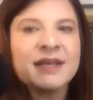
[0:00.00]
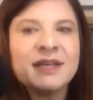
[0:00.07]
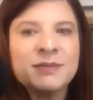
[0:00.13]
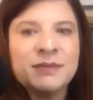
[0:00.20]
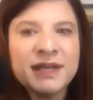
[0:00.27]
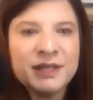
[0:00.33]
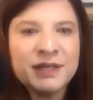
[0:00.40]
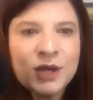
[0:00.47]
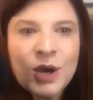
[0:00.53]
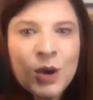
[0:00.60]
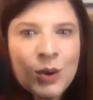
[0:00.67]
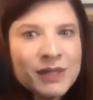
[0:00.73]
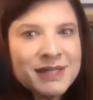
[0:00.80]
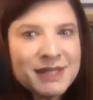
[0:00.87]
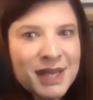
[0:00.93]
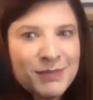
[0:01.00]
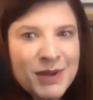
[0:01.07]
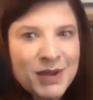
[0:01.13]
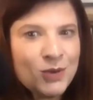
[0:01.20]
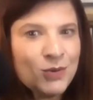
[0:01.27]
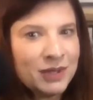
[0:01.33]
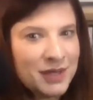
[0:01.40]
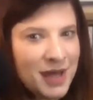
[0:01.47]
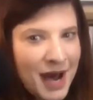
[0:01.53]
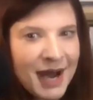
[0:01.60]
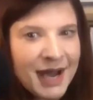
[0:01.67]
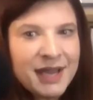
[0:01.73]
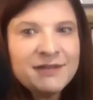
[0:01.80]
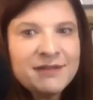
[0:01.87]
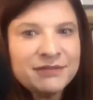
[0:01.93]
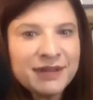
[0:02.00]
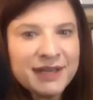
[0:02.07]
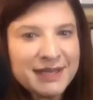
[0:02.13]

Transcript: And I'm like, no, it's keeping you alive.